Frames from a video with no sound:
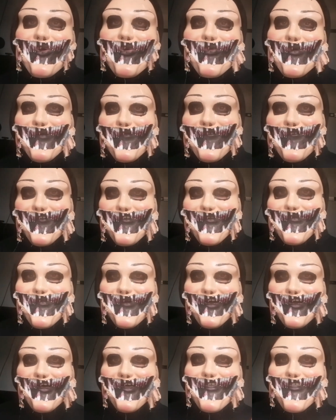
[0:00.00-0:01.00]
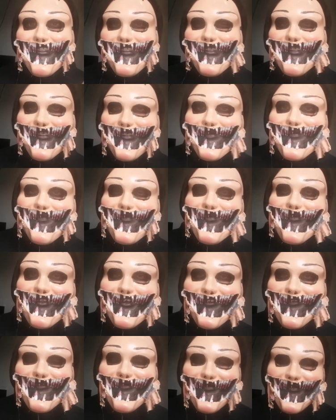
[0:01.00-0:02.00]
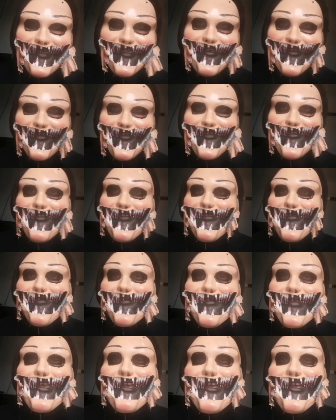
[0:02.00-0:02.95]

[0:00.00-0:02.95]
win for the mask, not for my nose.